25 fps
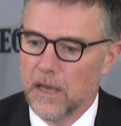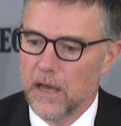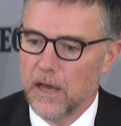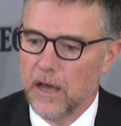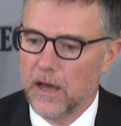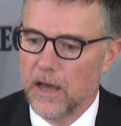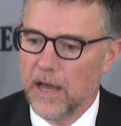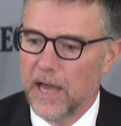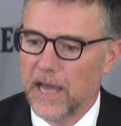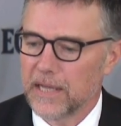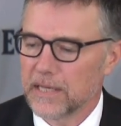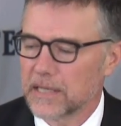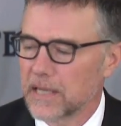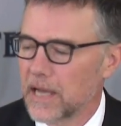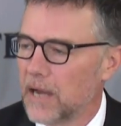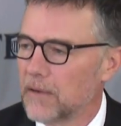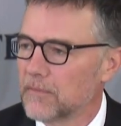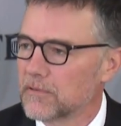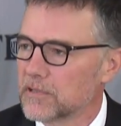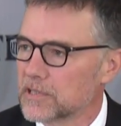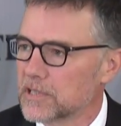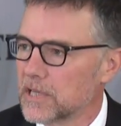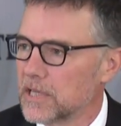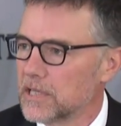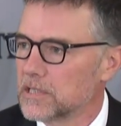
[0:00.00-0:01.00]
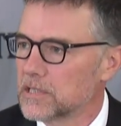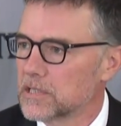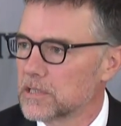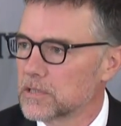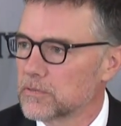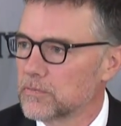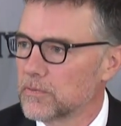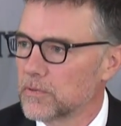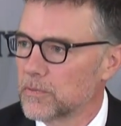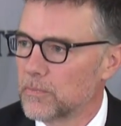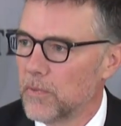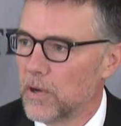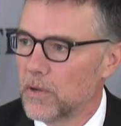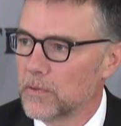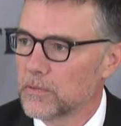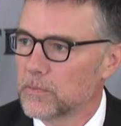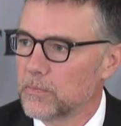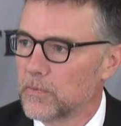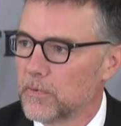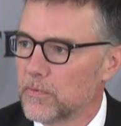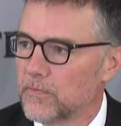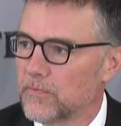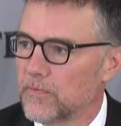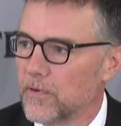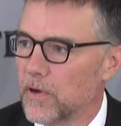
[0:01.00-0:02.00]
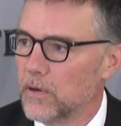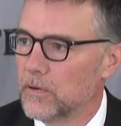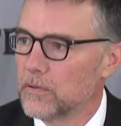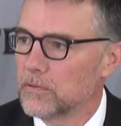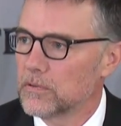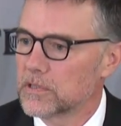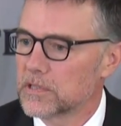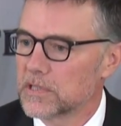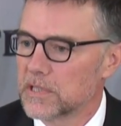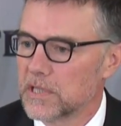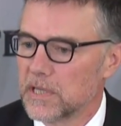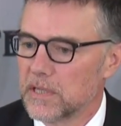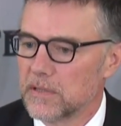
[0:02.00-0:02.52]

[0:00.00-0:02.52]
uh, had conversations with multiple folks,